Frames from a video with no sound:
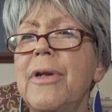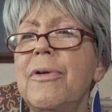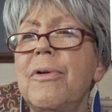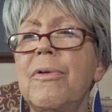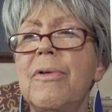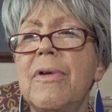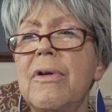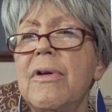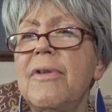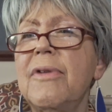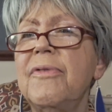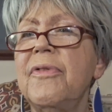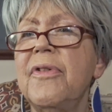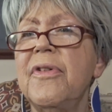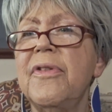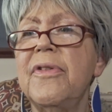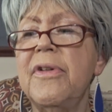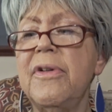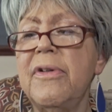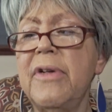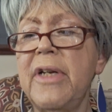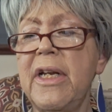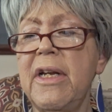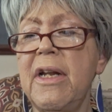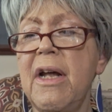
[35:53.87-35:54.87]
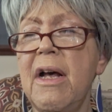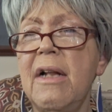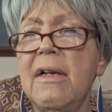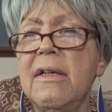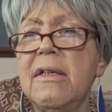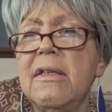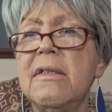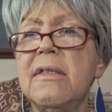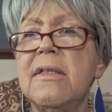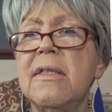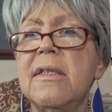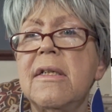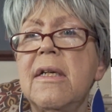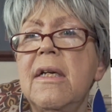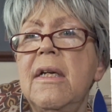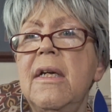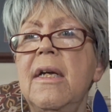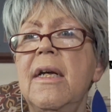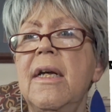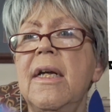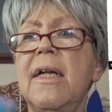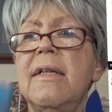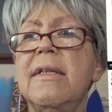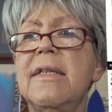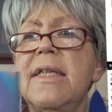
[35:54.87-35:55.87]
an order in for $30.
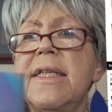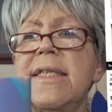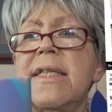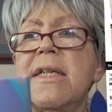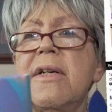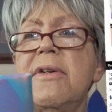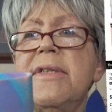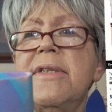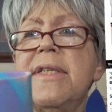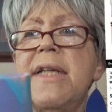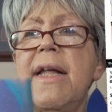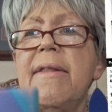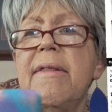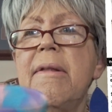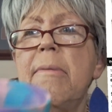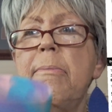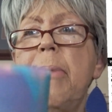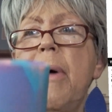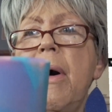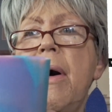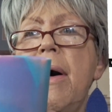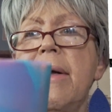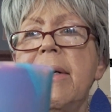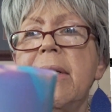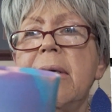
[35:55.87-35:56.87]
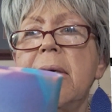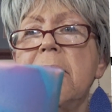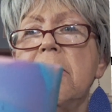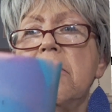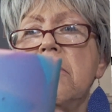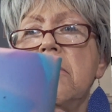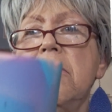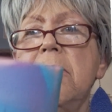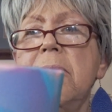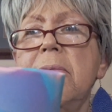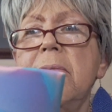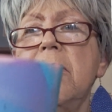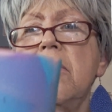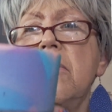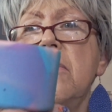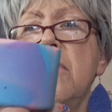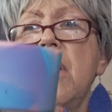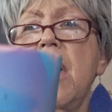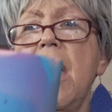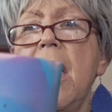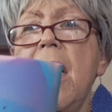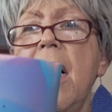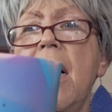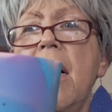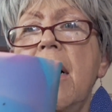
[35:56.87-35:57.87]
This goes on the bottom
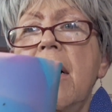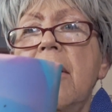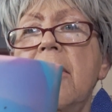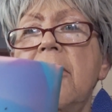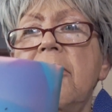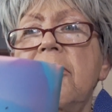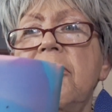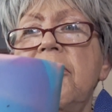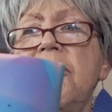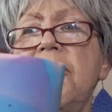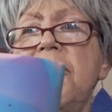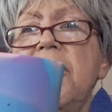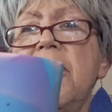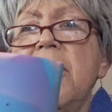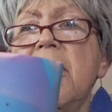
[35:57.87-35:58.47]
of